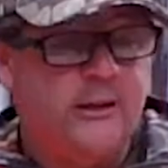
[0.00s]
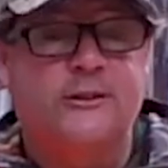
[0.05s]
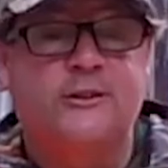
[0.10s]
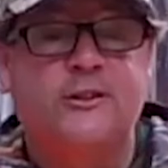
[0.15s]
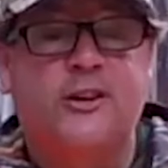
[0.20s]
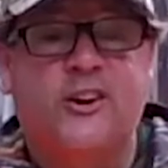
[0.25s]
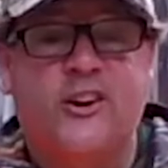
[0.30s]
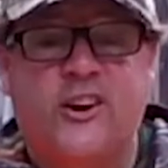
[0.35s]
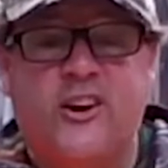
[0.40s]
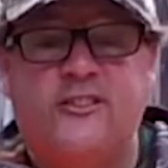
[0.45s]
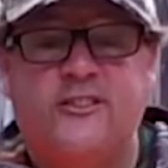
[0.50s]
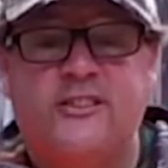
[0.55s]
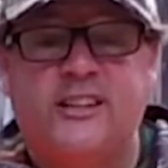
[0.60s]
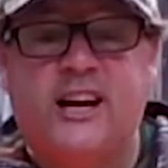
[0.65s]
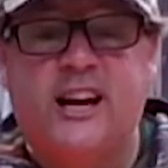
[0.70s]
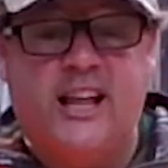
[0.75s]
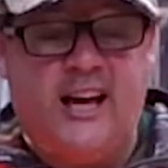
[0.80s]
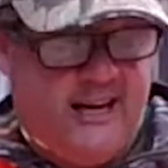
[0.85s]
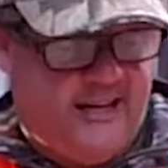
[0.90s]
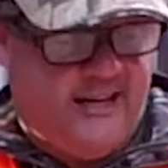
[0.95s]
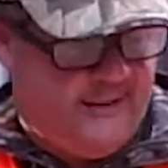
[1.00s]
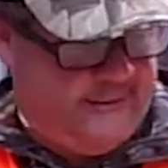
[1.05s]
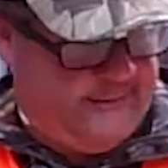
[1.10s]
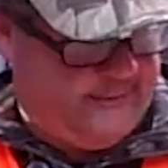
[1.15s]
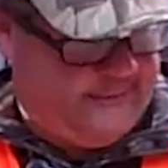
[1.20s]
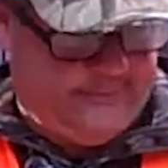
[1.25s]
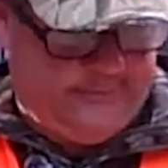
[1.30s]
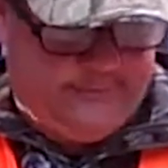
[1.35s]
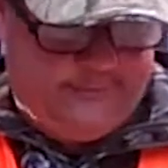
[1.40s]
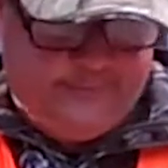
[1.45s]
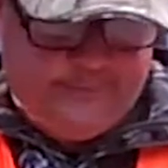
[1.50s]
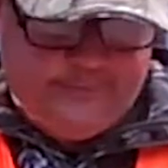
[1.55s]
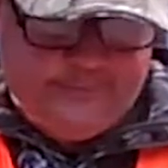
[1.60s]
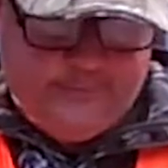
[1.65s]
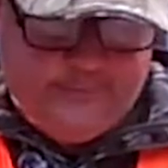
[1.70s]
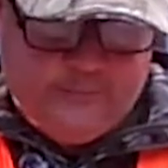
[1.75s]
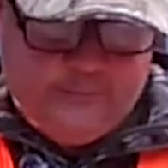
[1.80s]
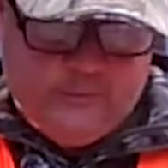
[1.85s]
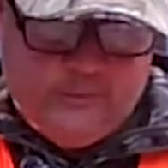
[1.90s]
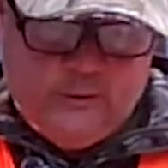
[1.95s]
and turn off the light.
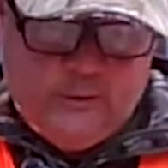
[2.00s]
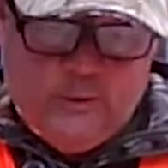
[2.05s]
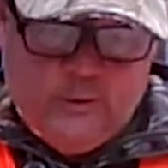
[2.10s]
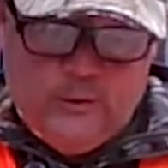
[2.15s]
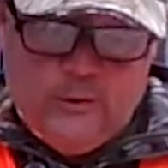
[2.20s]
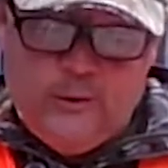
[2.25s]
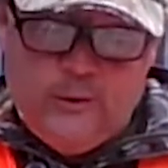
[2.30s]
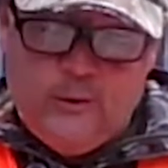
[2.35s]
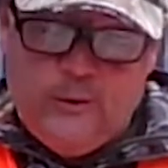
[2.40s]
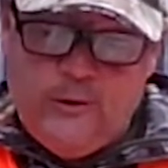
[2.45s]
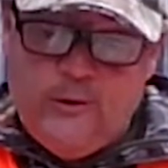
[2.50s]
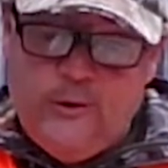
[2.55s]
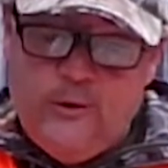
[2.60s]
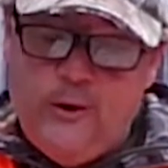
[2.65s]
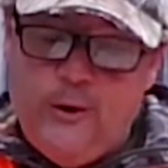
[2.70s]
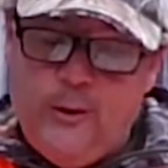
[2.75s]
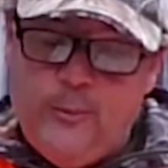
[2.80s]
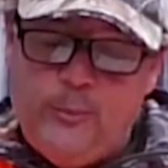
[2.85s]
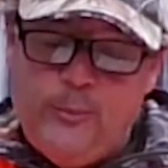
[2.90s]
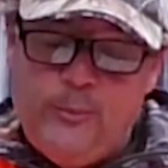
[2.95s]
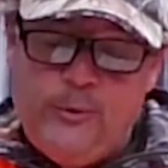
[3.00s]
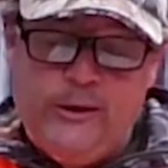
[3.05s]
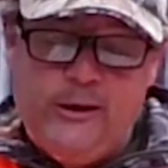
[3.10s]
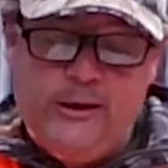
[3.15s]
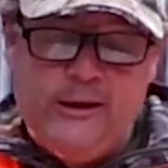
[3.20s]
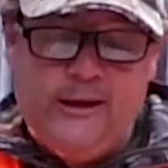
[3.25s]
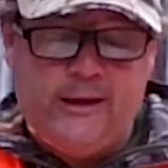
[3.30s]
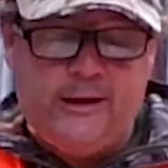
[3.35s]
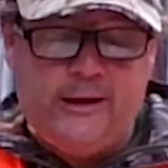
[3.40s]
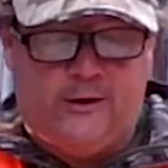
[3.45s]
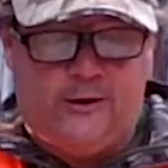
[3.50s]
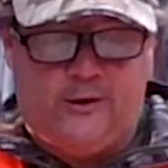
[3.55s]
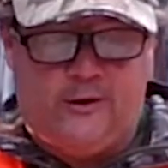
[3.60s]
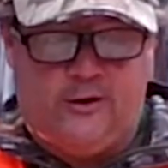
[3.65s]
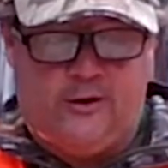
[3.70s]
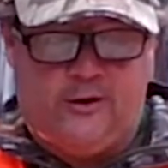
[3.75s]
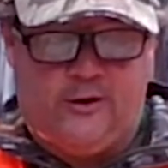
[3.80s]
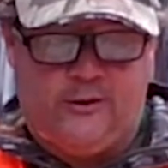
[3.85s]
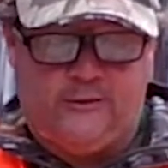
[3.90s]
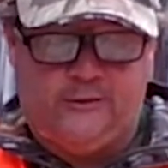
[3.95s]
Oh, Piggy
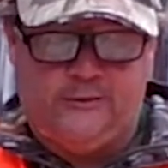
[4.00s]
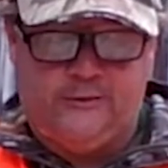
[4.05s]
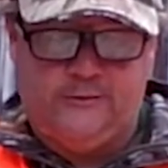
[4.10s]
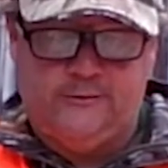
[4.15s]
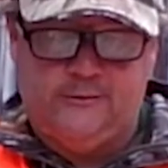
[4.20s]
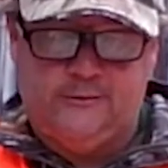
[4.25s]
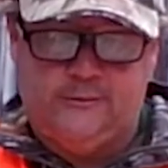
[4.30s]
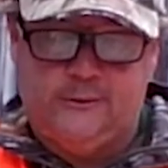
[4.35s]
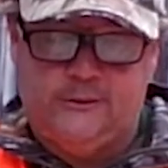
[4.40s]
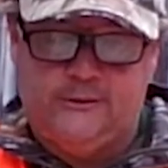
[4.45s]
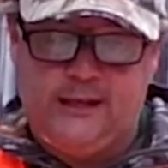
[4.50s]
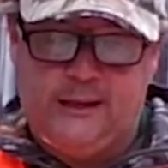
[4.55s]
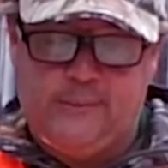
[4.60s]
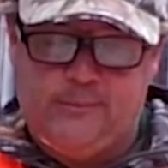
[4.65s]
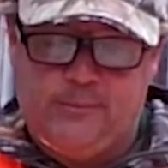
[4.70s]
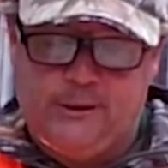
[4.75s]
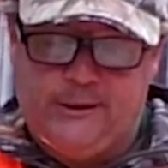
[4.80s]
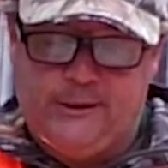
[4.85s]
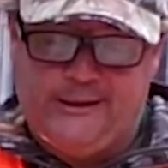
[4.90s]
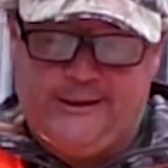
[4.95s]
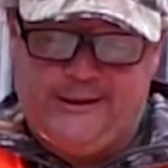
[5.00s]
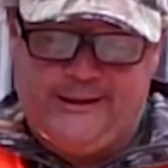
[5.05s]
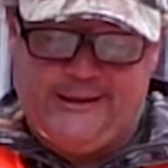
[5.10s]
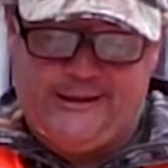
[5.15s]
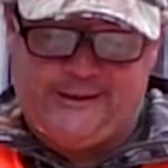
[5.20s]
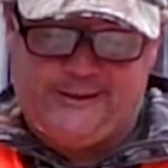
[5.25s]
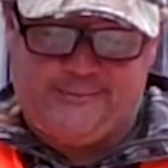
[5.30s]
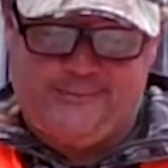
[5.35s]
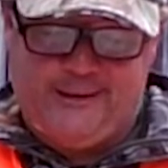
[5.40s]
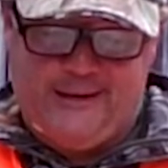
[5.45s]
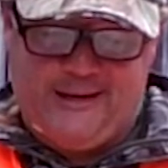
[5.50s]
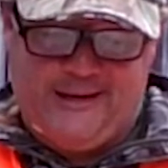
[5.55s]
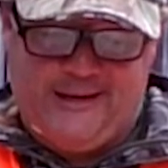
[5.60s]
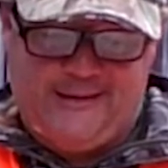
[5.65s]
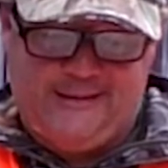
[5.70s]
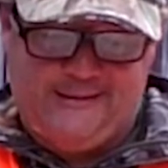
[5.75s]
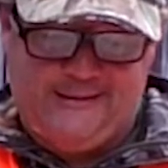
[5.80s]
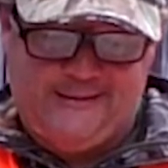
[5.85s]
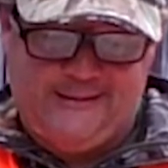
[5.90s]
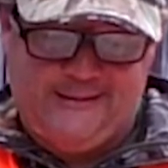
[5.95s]
Claude, with that big gator
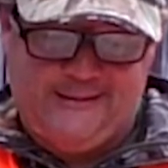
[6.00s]
smile.